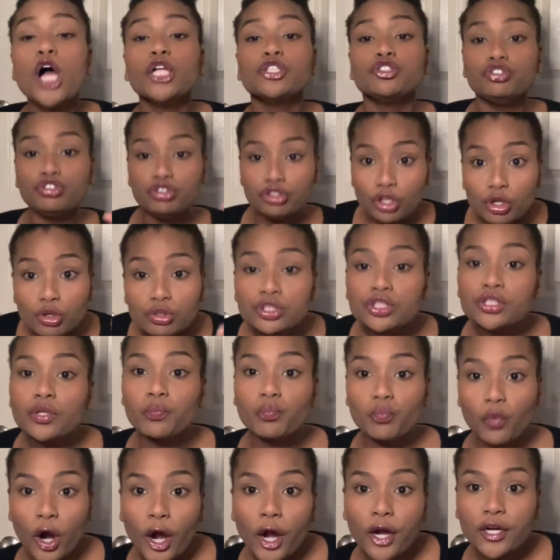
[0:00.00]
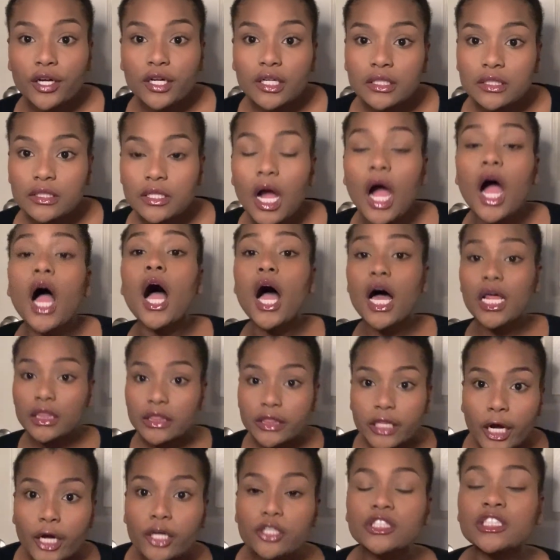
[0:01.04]
Do some work.
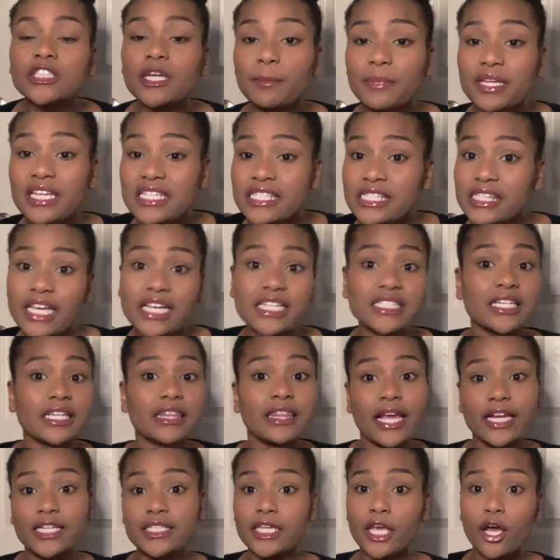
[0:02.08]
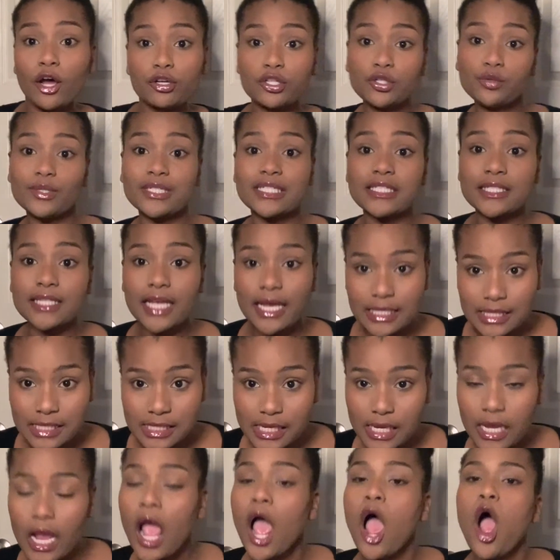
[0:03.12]
Unlearn some of these things that they tell you is
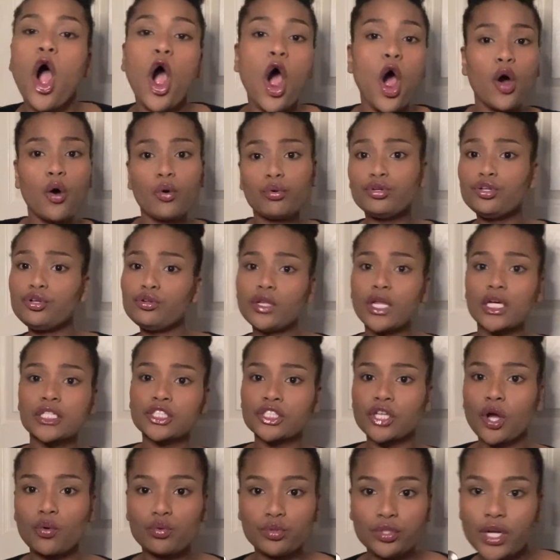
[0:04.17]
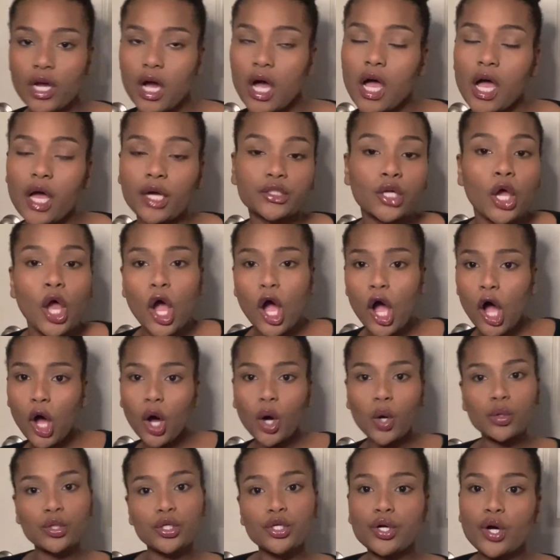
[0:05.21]
sexy. Oh, you look so young. Oh,
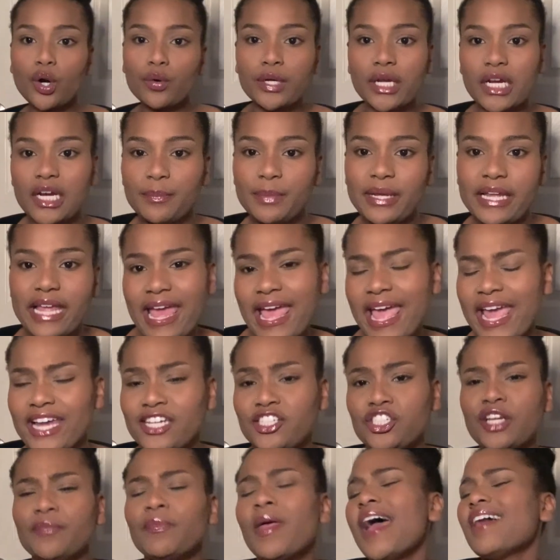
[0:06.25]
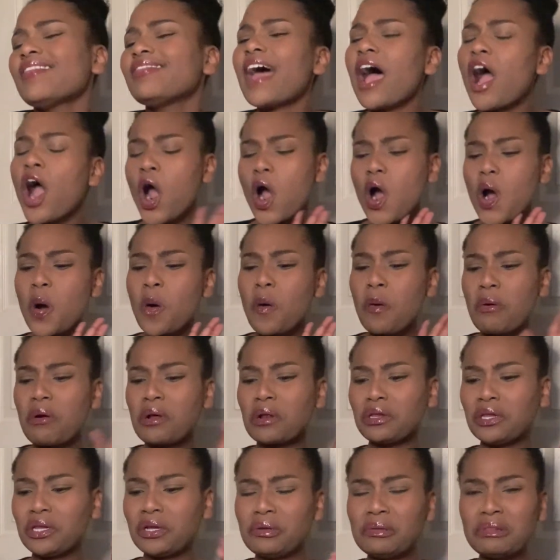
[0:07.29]
you don't need to be aged. That whole
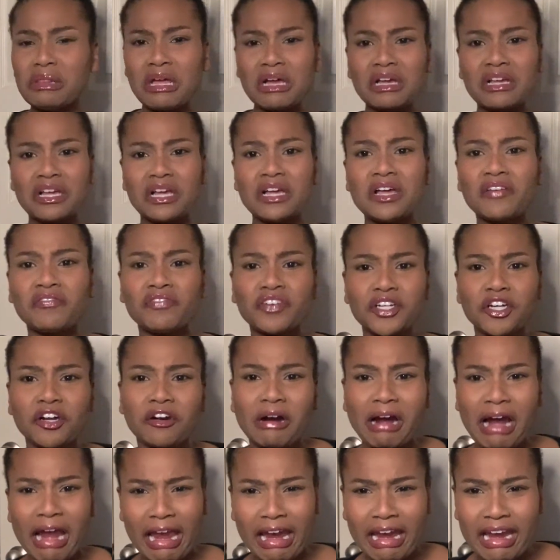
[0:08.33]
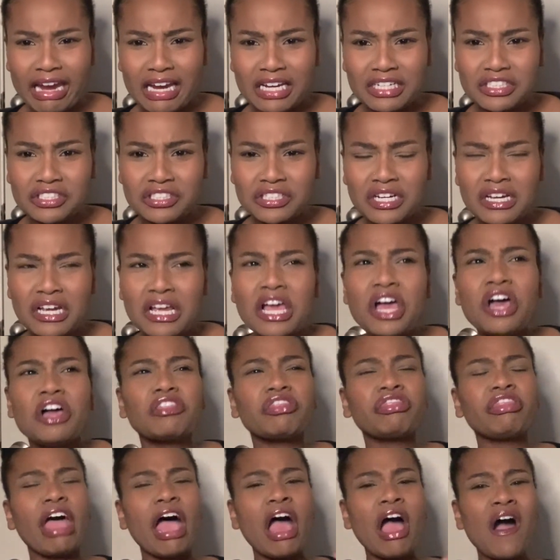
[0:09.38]
you look good for your age,
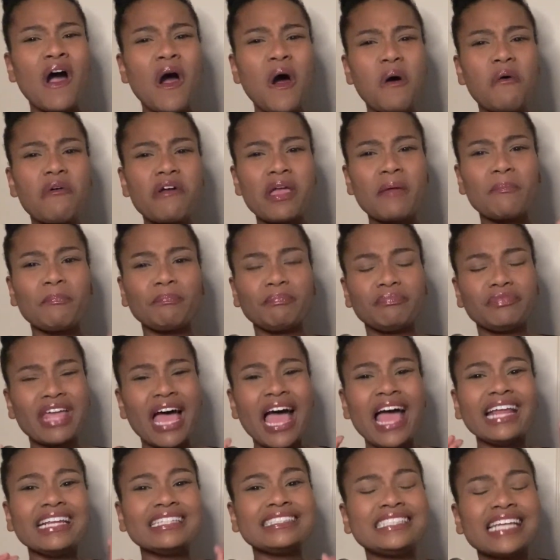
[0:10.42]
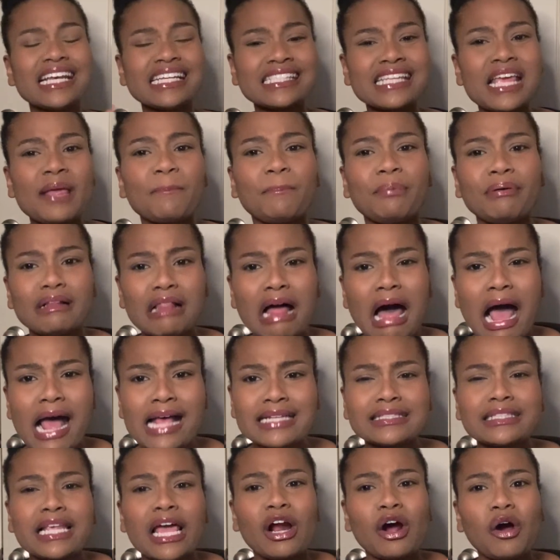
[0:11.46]
that just implies
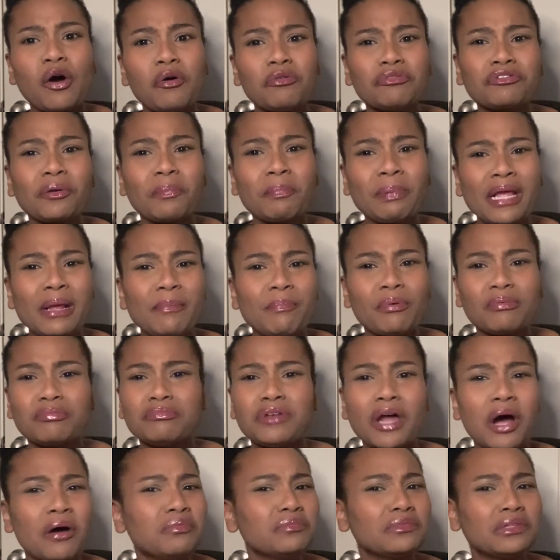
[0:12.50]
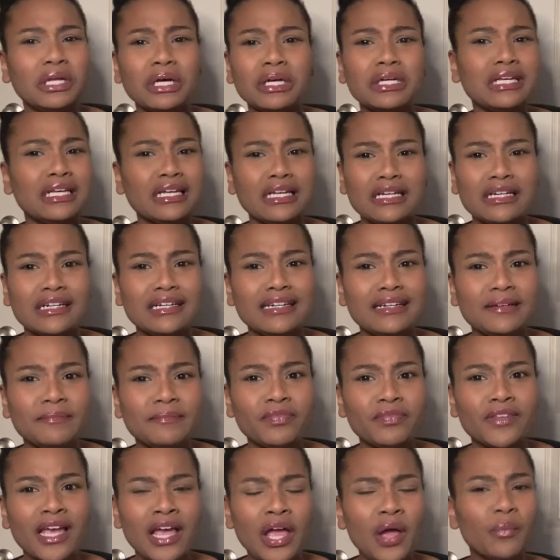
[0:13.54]
that older people don't look good.
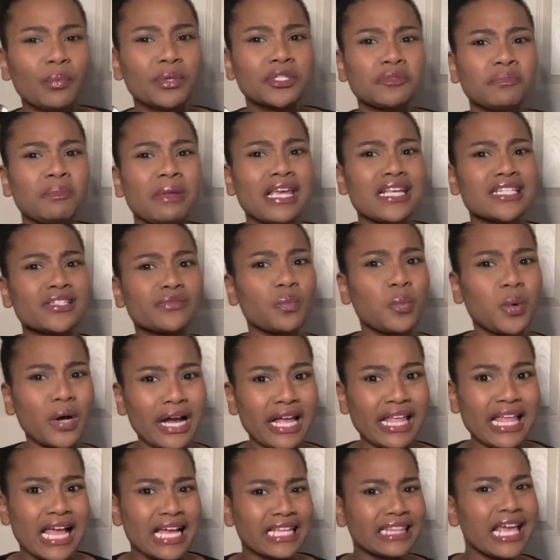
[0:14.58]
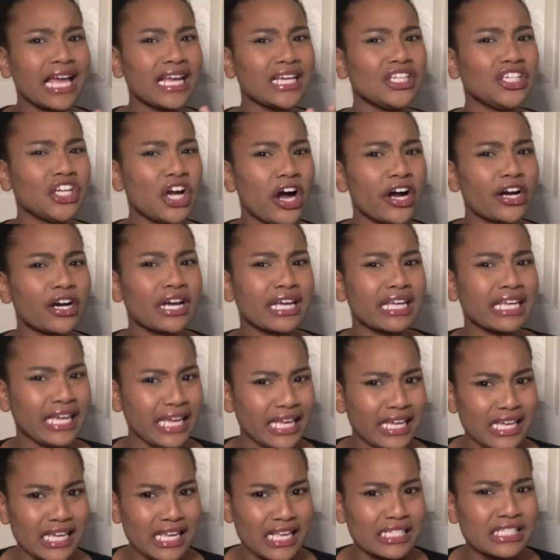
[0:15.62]
Which means what? That young
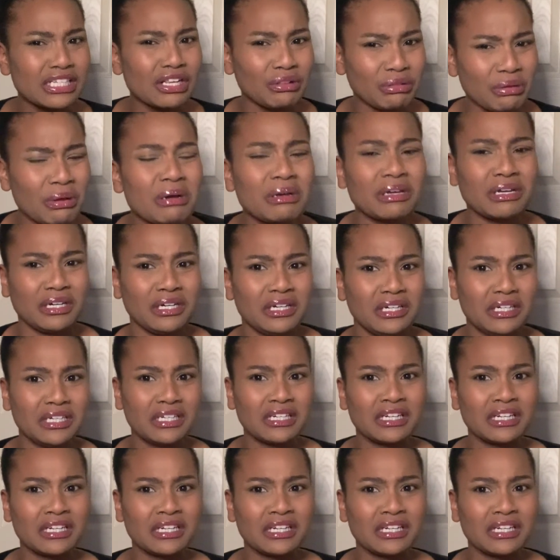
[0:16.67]
kids look good.